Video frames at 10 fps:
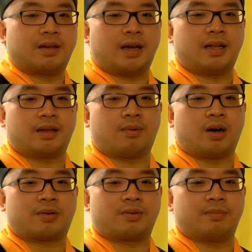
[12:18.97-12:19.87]
and the
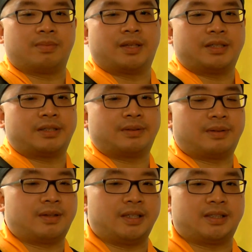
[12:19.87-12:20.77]
washroom, this
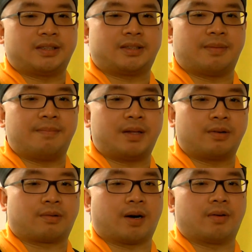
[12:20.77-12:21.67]
is the
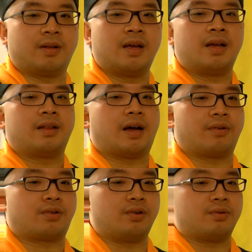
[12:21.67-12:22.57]
middle ground. Now
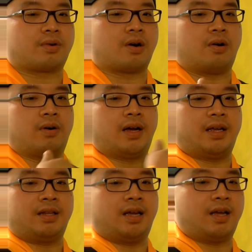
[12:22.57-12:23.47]
you go
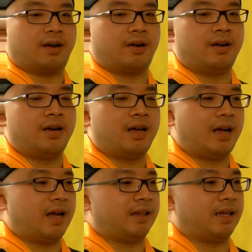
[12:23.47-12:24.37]
in here
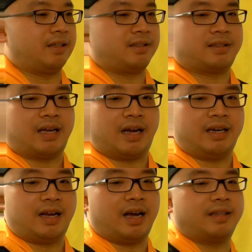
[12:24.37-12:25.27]
and then
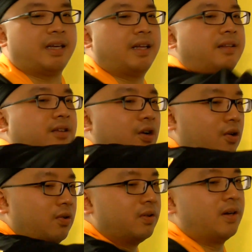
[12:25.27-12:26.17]
stay and then
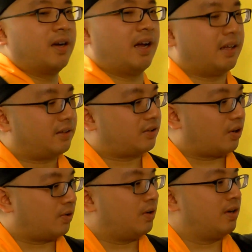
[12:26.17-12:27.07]
go. And
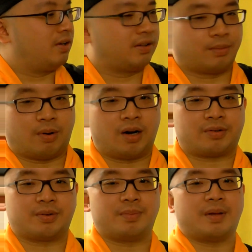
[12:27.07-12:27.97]
so the
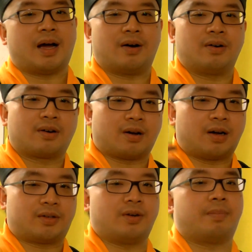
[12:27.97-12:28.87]
washroom now
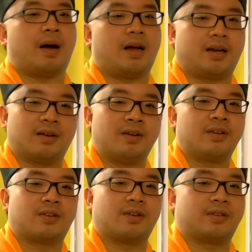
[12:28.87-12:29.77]
got your body.
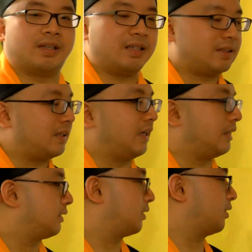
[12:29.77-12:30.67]
So this
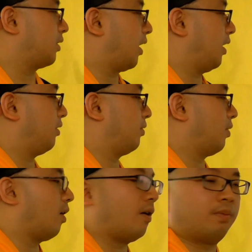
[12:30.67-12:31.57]
is the stage
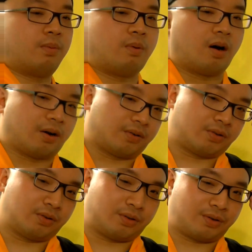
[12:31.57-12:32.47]
of water,
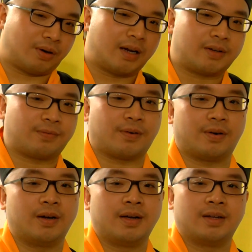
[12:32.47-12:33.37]
to transport